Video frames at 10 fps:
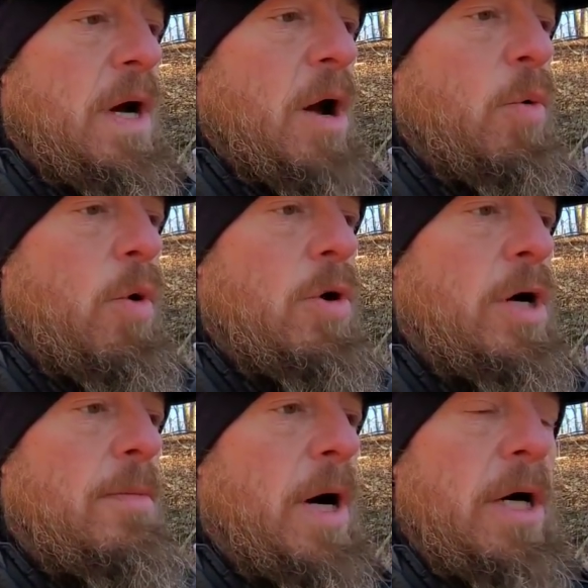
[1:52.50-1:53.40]
I woke
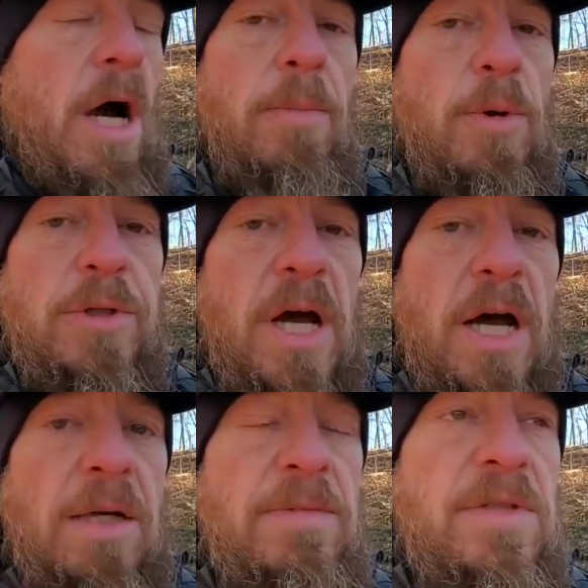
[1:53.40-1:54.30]
up a couple
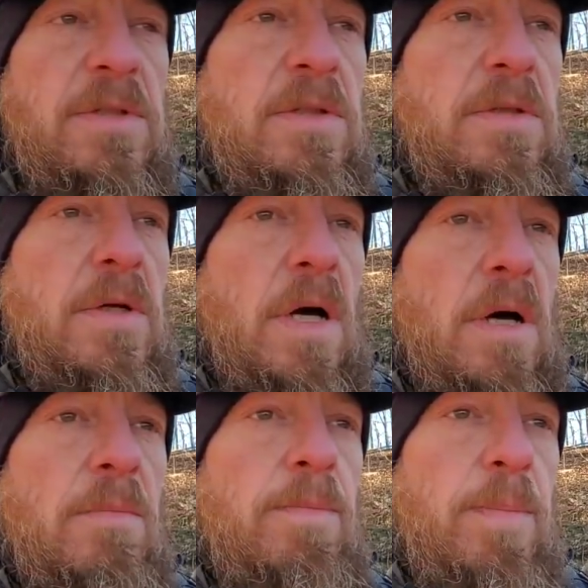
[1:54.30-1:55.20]
times,
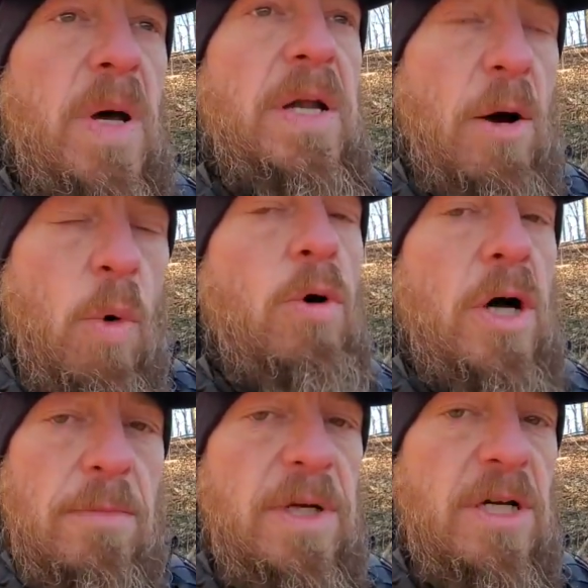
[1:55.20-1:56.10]
and I woke
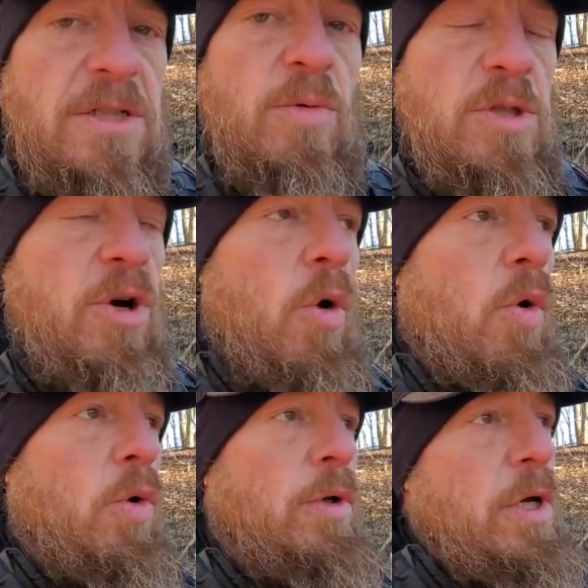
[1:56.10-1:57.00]
up because it was
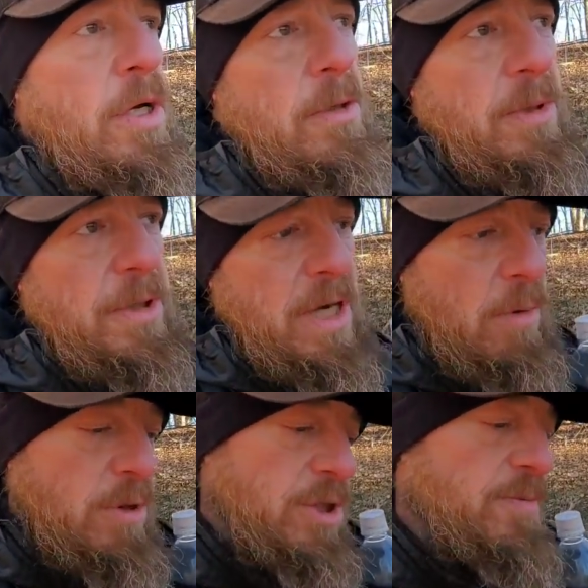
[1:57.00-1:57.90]
cold, but then I
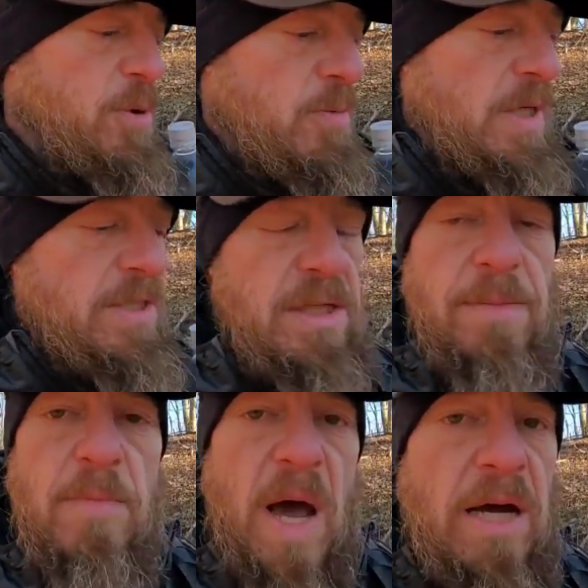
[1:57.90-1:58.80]
would just put my
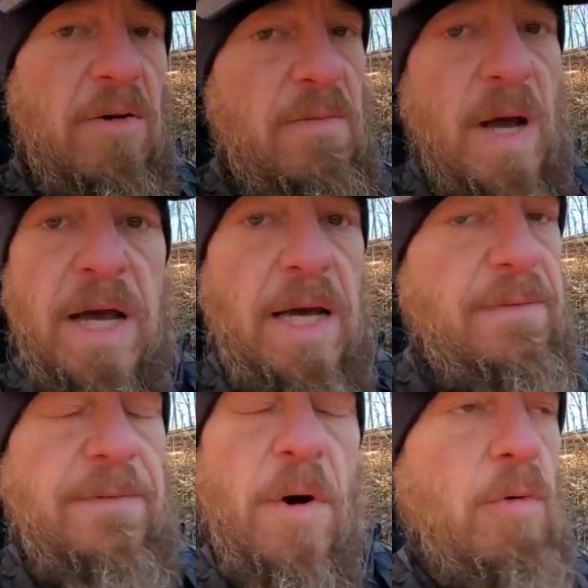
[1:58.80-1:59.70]
sleeping bag over my head
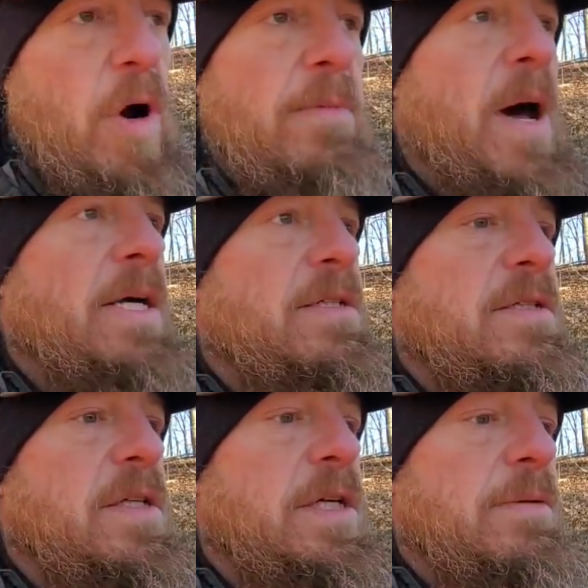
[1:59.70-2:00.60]
and fall right back to
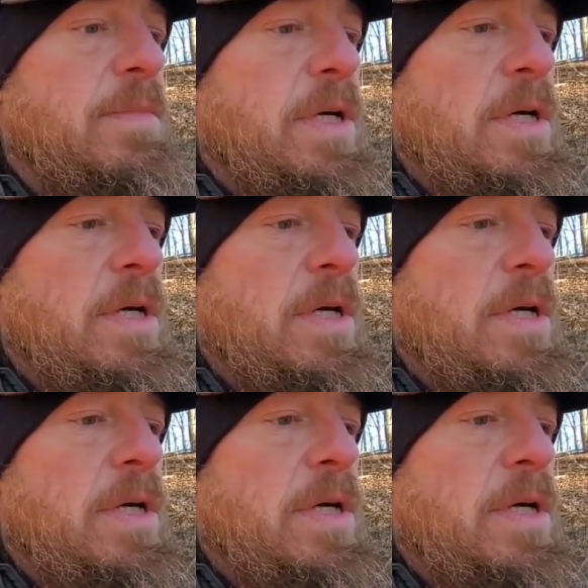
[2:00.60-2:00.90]
sleep.